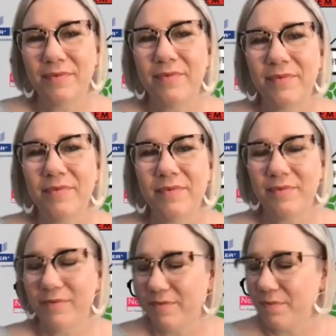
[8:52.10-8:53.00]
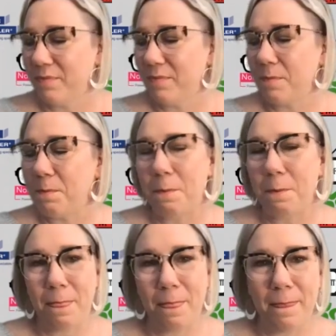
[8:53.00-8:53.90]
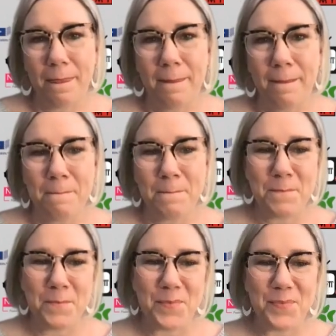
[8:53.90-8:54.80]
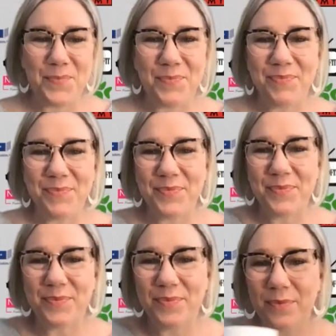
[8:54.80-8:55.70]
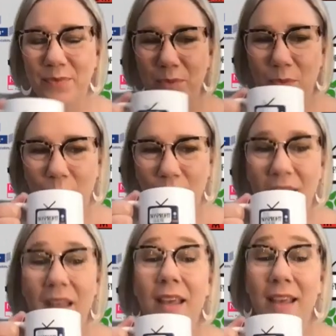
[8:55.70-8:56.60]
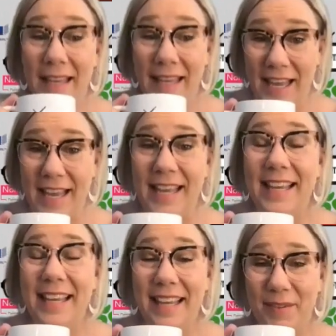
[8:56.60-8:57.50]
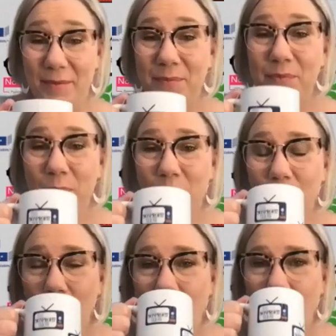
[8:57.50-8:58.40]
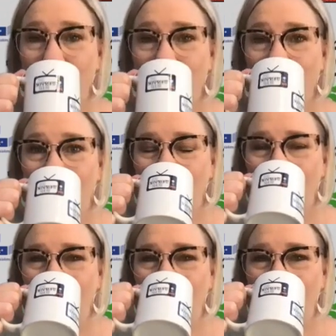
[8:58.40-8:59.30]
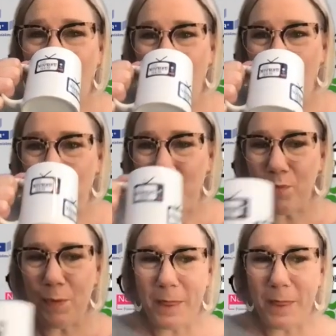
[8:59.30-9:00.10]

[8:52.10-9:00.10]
[no speech]